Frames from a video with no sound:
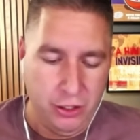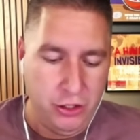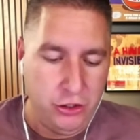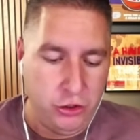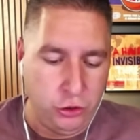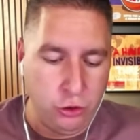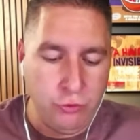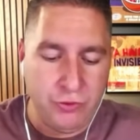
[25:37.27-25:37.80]

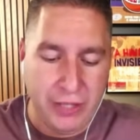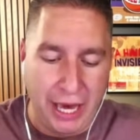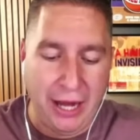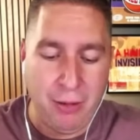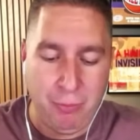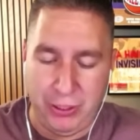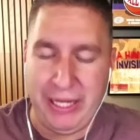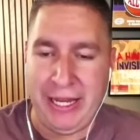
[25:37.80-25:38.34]
you've got to
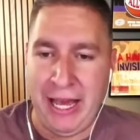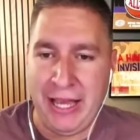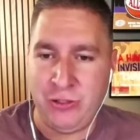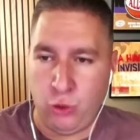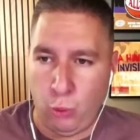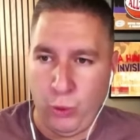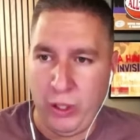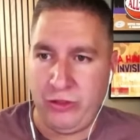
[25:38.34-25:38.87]
play guys
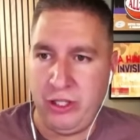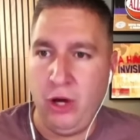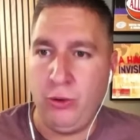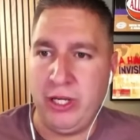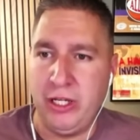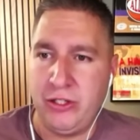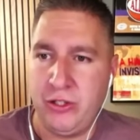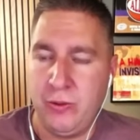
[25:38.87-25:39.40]
with
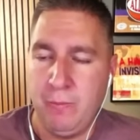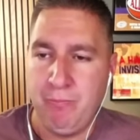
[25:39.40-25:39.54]
Jokic.